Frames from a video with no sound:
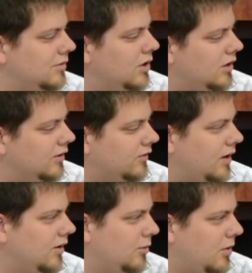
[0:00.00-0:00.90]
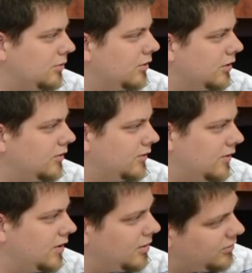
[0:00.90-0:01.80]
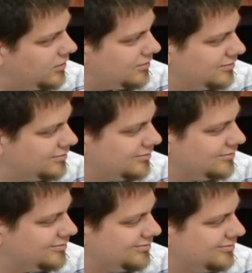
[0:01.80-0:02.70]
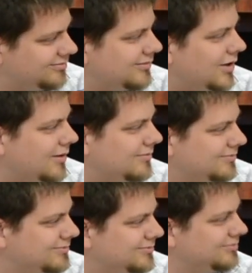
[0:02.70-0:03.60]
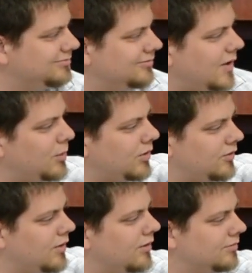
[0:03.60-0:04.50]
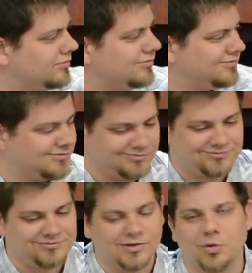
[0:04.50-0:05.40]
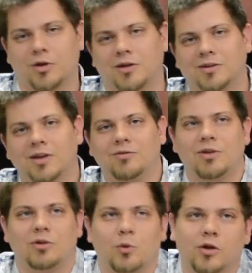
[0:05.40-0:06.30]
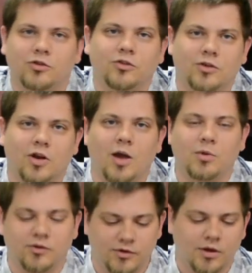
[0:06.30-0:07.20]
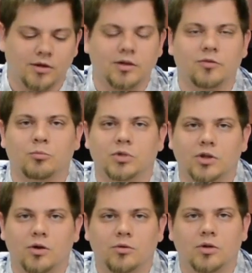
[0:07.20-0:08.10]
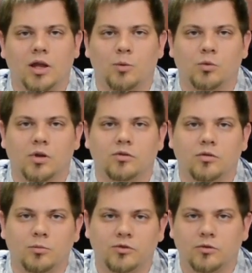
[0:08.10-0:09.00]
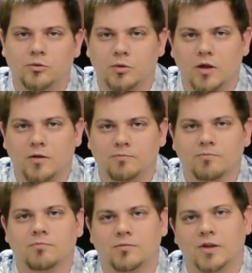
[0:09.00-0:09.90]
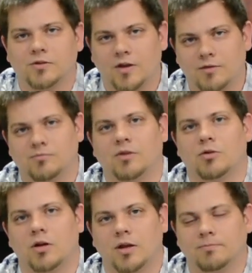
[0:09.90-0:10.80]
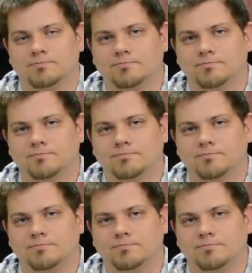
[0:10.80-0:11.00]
You getting excited about hooking this thing up too? Yeah, I bet you are. Okay, if you have any questions or comments, leave them below, and we'll get to them as soon as we can. Thanks a lot. Have a great day.